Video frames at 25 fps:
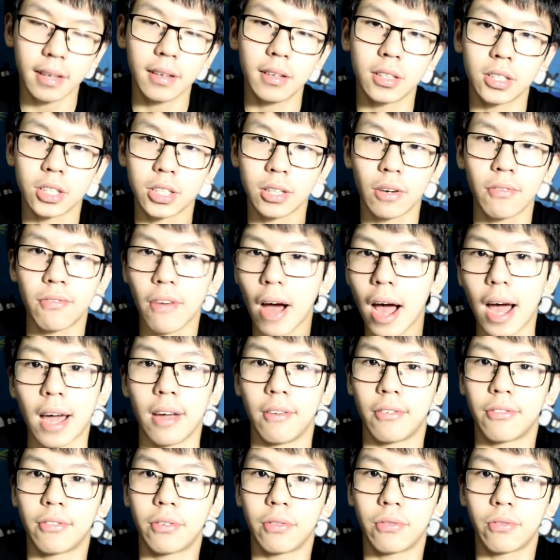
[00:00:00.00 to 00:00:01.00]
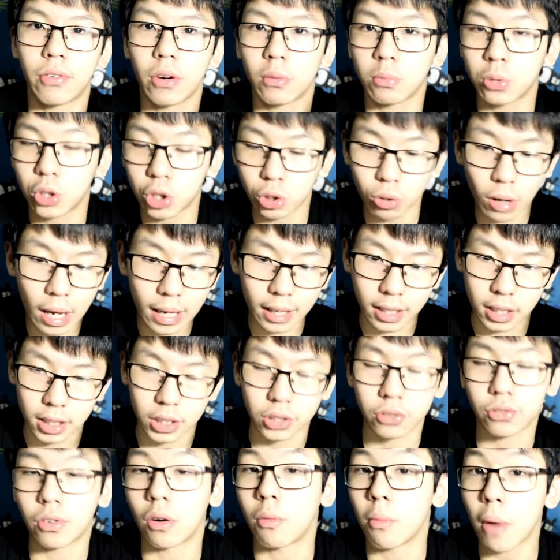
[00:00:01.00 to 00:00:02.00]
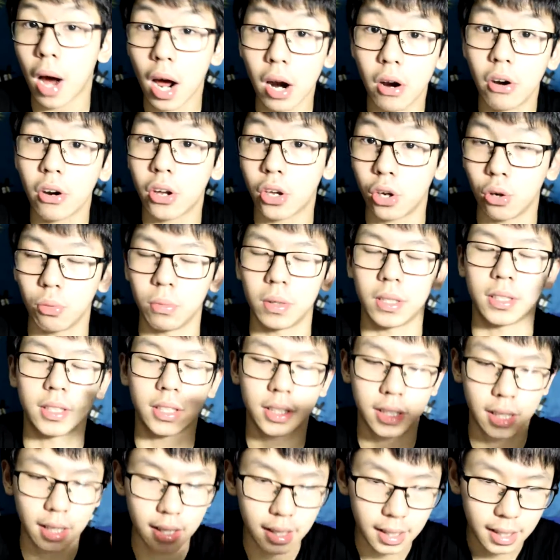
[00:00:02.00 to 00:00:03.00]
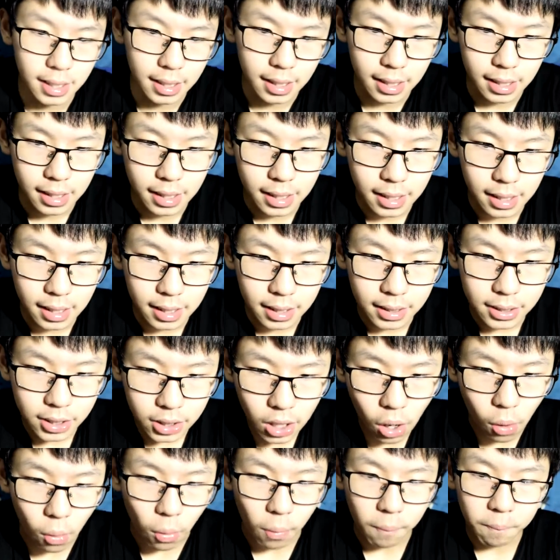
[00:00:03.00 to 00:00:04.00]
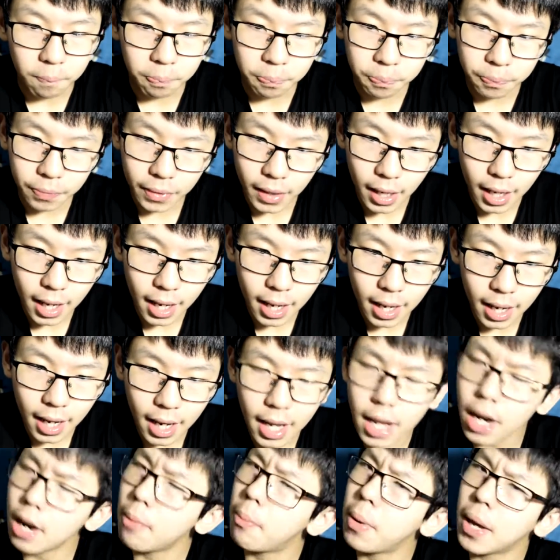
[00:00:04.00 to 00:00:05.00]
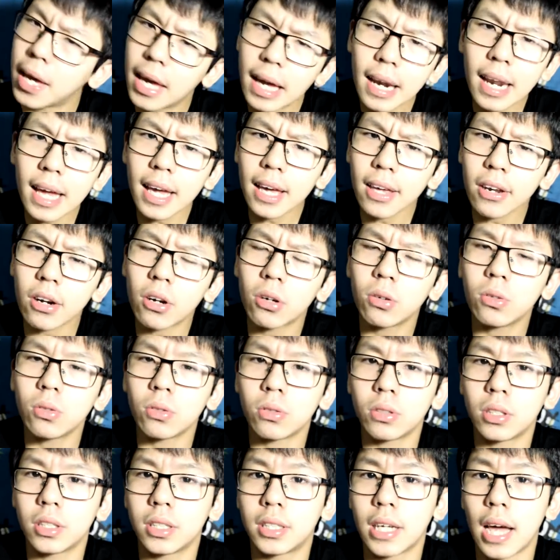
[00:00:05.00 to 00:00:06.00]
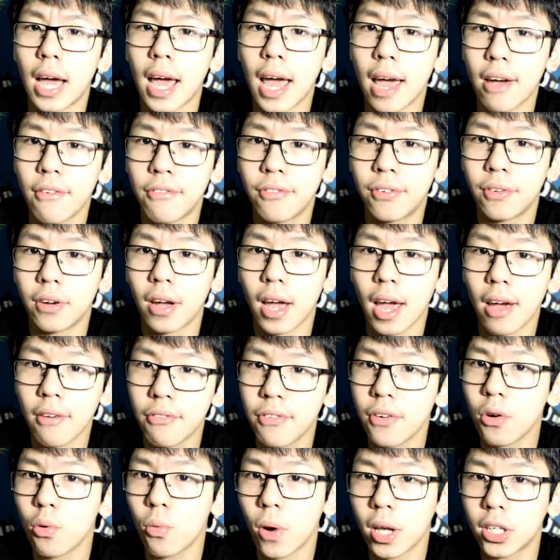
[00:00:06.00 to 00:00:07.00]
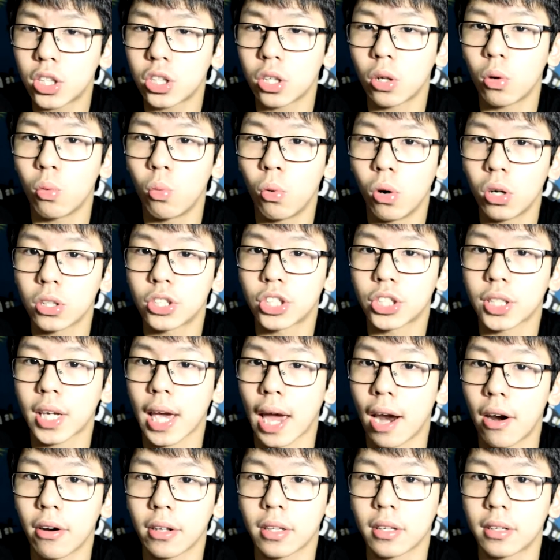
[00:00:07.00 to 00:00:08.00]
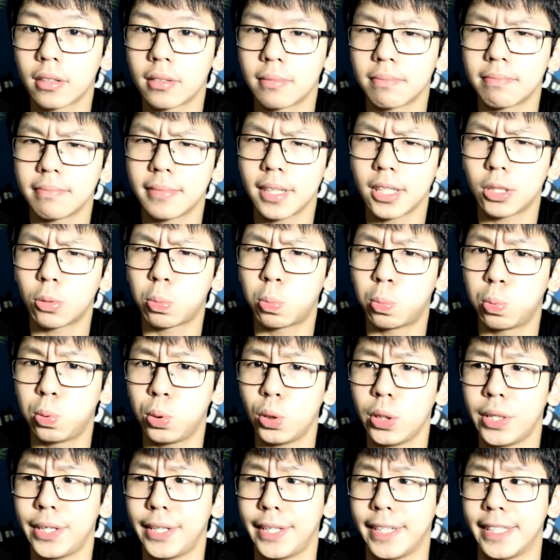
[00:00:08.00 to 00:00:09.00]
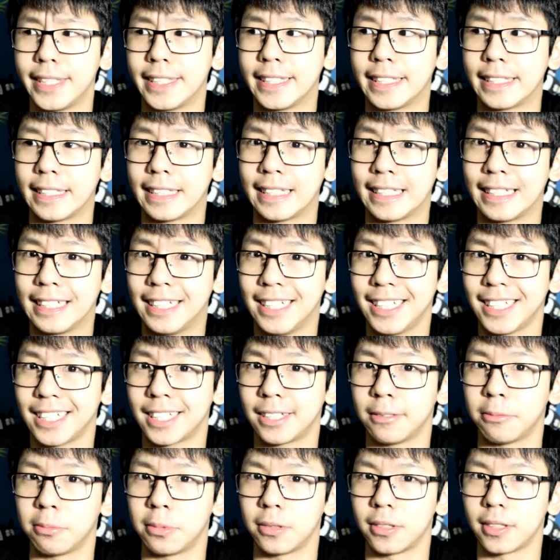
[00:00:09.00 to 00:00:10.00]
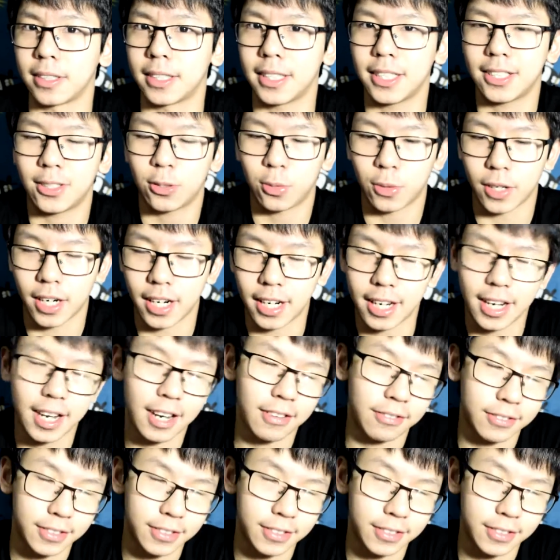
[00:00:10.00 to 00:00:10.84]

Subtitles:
survive from strangers, from other humans. So, in the beginning, the Evan Rachel Wood's character is pretty unlikable. That's what I have